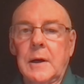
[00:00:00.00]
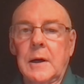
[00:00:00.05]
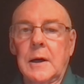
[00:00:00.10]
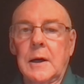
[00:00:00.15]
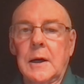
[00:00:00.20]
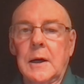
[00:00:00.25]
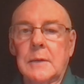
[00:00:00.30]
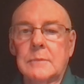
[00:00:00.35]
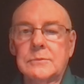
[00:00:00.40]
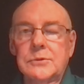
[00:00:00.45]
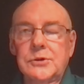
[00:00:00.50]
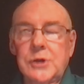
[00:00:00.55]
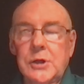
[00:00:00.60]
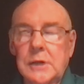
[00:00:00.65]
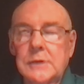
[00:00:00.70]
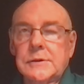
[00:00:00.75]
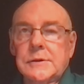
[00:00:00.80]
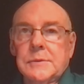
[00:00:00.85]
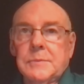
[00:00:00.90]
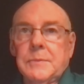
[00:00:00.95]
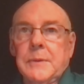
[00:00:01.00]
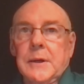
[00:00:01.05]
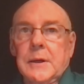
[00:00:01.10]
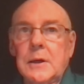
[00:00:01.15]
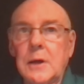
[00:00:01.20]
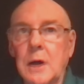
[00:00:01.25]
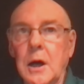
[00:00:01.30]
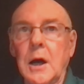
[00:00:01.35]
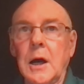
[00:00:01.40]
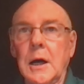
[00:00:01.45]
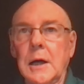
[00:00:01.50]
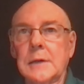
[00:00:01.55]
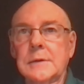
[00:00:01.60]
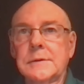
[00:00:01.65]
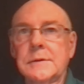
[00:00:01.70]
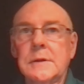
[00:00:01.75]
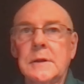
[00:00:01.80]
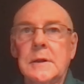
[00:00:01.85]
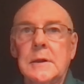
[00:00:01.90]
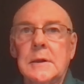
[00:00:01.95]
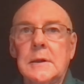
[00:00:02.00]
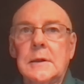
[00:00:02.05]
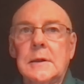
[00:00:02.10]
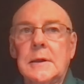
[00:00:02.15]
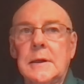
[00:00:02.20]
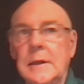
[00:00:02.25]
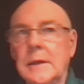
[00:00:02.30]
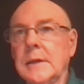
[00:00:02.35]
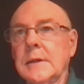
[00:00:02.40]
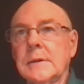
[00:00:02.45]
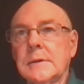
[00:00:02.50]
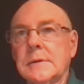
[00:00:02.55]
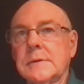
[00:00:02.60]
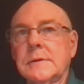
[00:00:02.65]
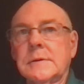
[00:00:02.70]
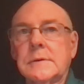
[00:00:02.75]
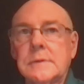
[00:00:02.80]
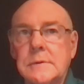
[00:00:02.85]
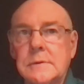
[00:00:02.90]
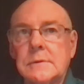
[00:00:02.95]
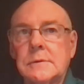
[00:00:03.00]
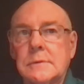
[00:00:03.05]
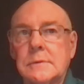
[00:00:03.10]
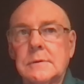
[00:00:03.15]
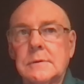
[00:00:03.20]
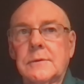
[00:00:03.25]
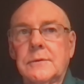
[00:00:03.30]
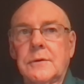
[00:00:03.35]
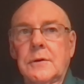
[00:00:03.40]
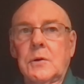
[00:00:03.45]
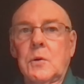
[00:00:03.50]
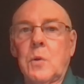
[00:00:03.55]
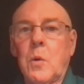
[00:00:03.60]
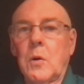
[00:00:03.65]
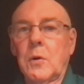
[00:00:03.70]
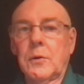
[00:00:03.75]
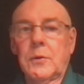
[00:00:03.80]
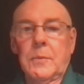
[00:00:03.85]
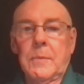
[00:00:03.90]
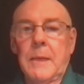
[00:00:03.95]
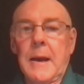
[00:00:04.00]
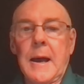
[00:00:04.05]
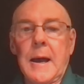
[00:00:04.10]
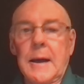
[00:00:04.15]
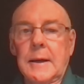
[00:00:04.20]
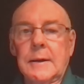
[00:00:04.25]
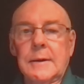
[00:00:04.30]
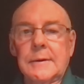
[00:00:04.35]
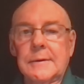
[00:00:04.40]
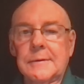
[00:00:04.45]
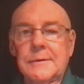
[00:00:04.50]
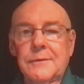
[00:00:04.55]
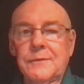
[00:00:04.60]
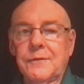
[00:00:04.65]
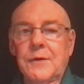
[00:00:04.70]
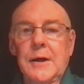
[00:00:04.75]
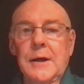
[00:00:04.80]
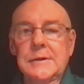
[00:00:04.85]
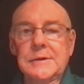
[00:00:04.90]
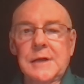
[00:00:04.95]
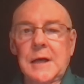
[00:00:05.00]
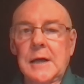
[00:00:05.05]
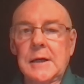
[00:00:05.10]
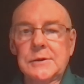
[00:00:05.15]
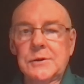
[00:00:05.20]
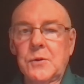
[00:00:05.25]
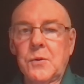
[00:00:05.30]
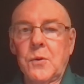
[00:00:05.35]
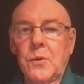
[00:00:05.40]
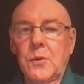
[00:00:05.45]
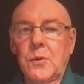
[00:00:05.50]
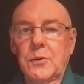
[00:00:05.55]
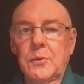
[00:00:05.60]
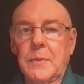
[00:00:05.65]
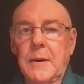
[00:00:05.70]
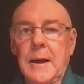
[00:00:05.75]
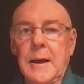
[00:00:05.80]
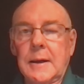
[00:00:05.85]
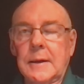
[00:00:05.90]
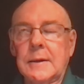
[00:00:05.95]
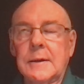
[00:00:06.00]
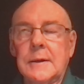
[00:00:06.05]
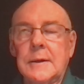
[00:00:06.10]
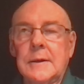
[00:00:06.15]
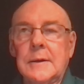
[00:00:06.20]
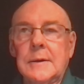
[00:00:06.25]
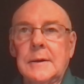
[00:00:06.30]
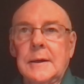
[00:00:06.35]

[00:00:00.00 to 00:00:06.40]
um, just because he's the quarterback, the franchise quarterback.